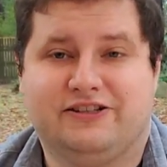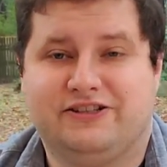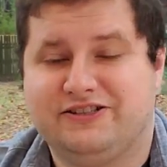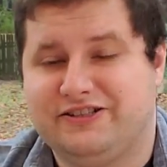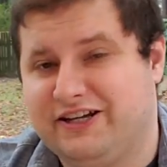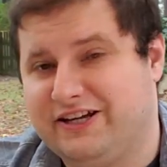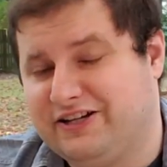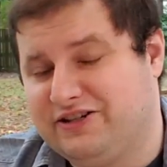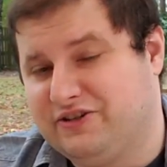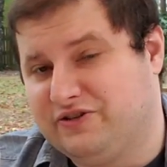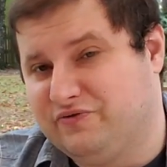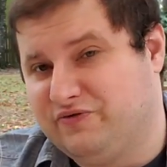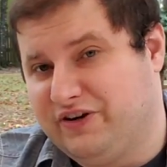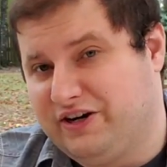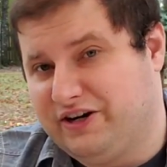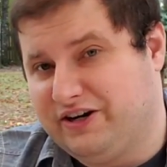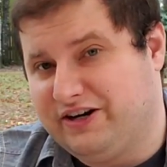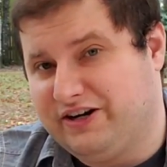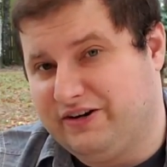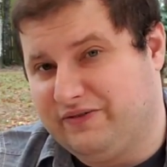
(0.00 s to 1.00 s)
scent,
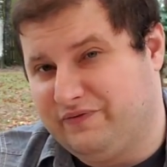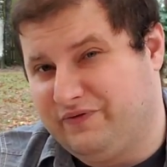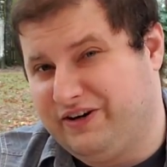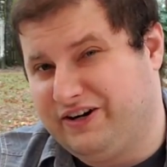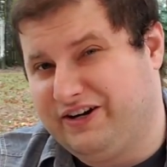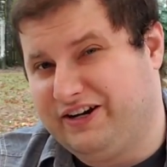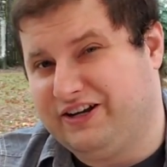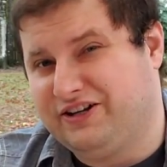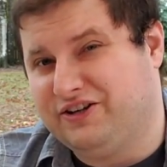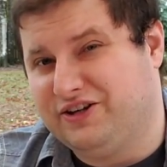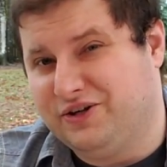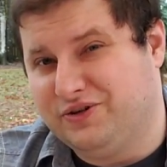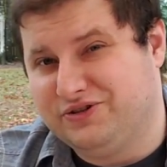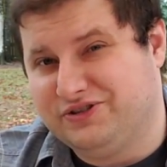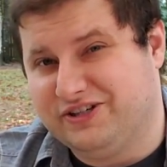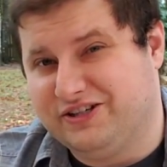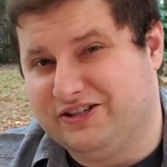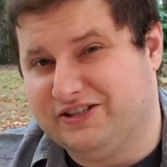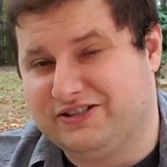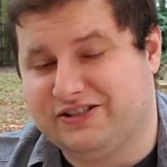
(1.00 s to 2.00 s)
very very close
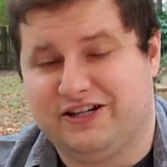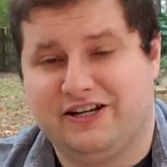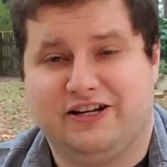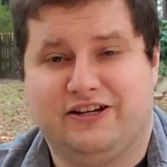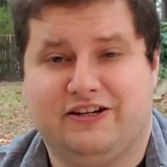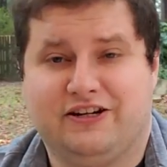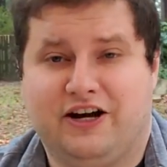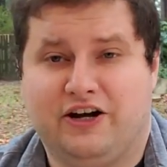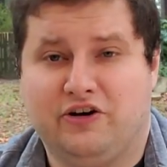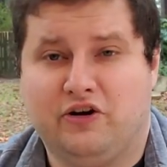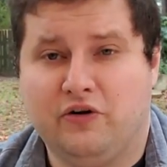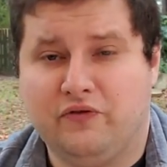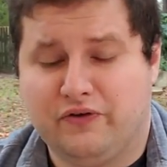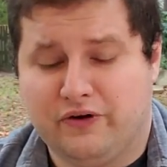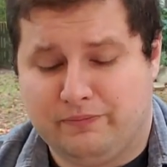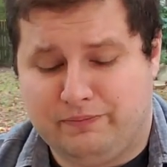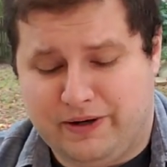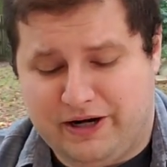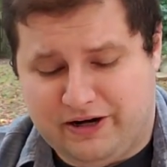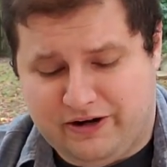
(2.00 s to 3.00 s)
to the skin, not
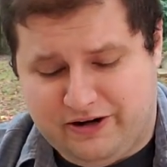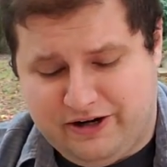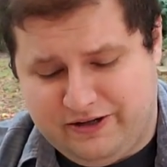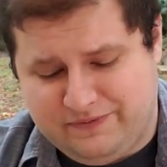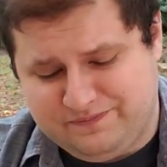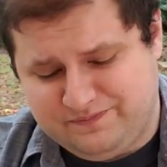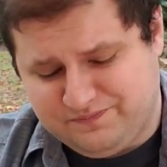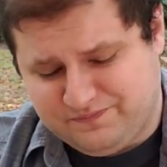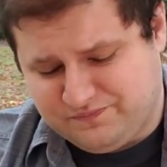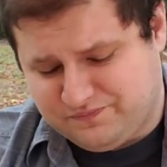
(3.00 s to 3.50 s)
overbearing.